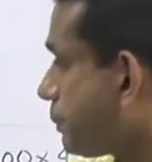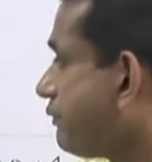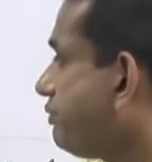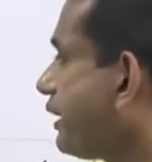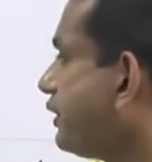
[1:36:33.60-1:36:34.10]

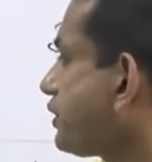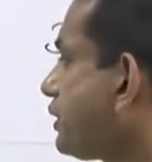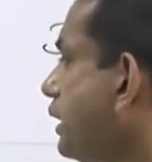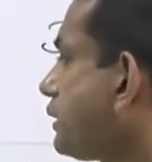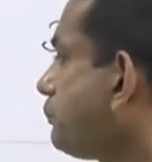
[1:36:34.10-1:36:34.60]
preference
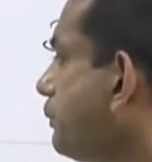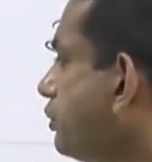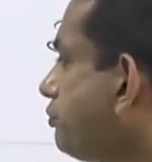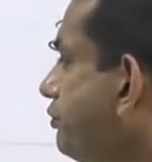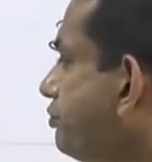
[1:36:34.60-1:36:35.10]
shares
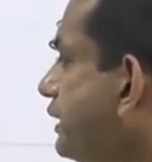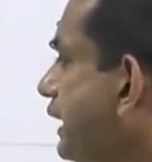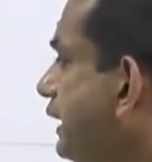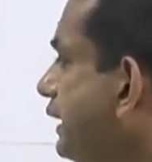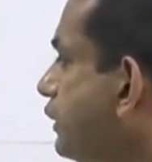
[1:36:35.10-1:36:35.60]
about
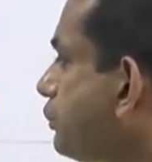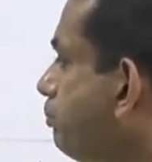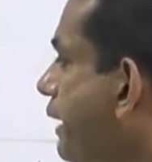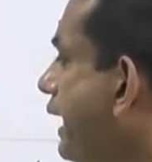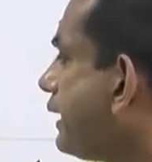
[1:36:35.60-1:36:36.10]
15 years
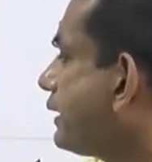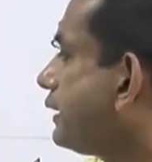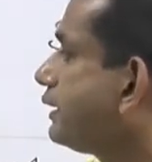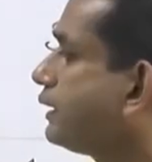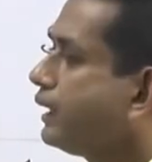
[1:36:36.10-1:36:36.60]

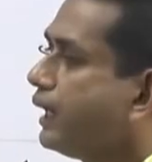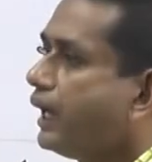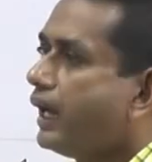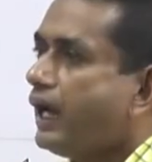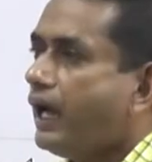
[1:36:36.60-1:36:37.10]
back,
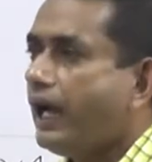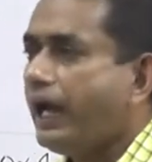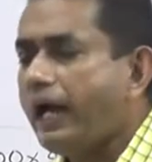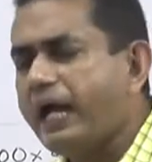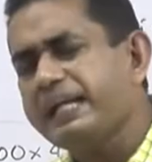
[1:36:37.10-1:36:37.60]

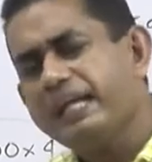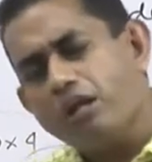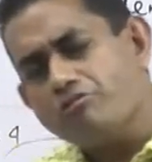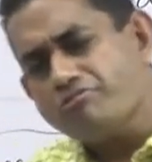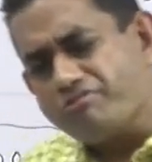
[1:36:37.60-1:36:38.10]
and
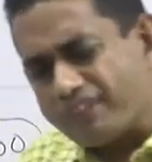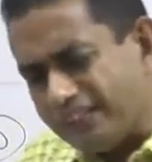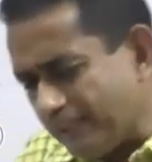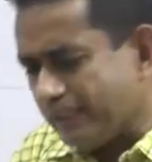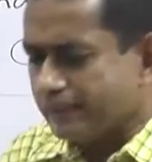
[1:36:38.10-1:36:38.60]

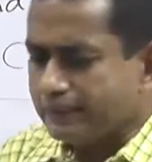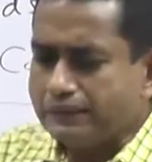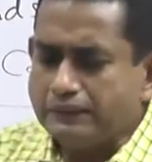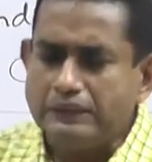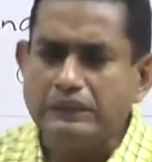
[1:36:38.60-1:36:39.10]
every
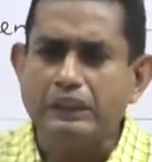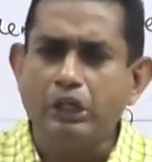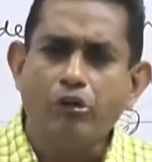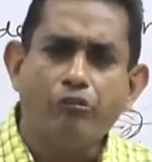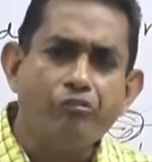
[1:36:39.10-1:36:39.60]
year
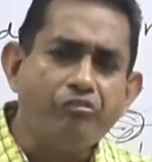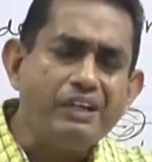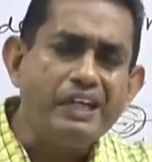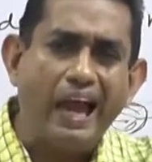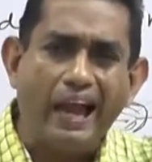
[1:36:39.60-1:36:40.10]

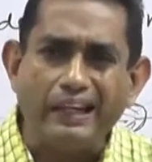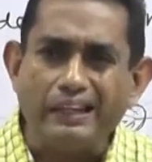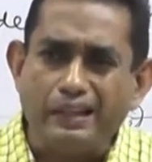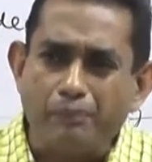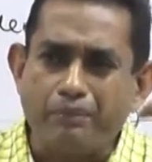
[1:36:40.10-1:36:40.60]
we
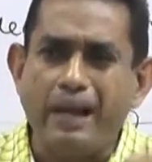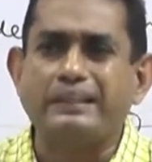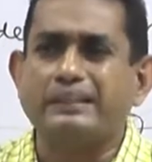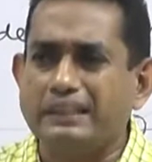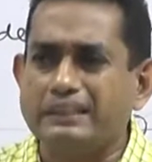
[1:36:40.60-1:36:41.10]
had the
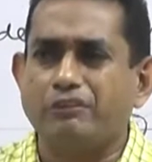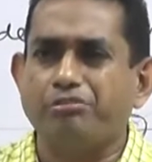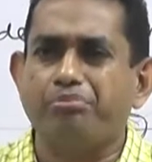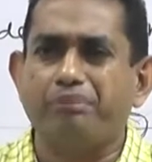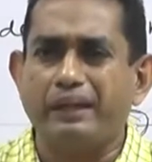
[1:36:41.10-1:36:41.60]
practice
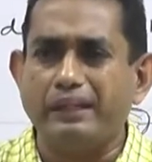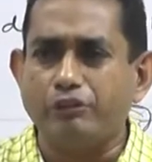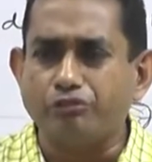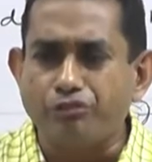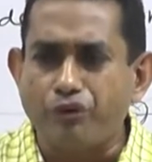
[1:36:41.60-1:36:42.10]
of
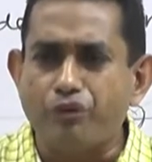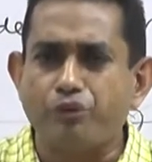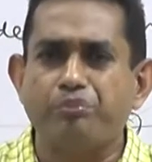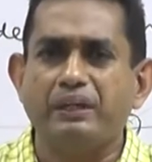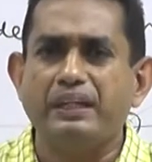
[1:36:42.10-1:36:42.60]
paying 4
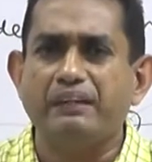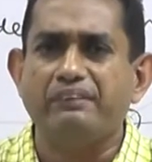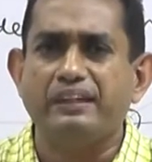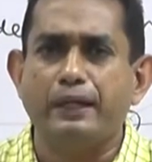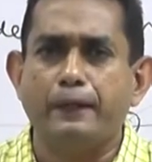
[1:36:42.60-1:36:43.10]
rupee
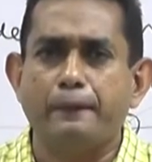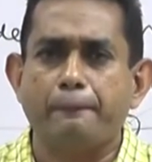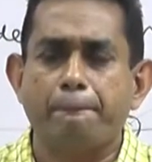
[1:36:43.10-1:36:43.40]
dividend